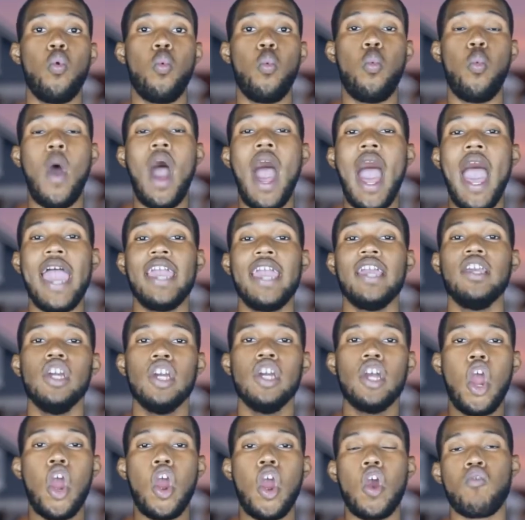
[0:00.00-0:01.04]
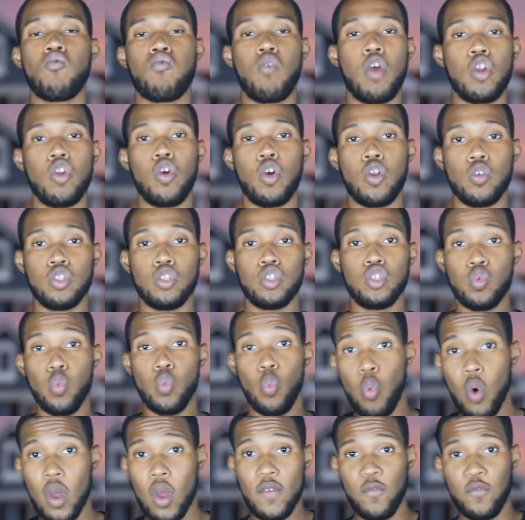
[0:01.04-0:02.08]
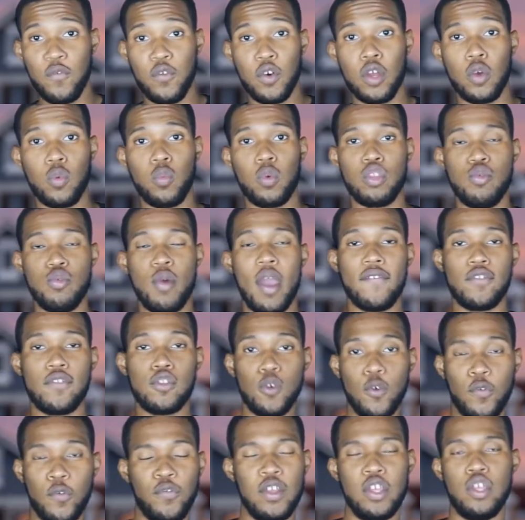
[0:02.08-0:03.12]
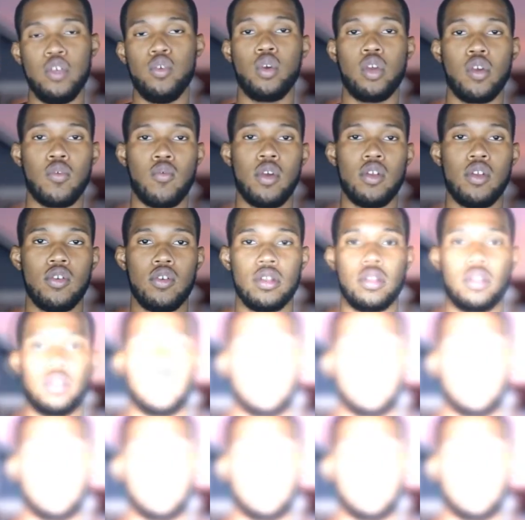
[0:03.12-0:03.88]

Why run on 1 foot when you have 2 feet you can run on?